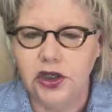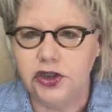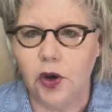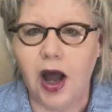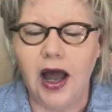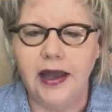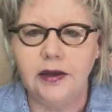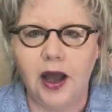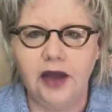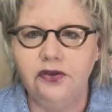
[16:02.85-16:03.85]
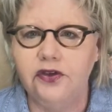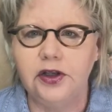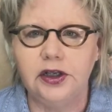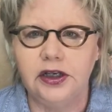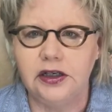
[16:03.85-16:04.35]
So I
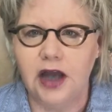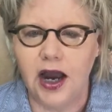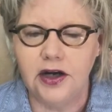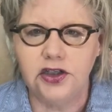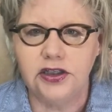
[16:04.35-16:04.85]
filled an entire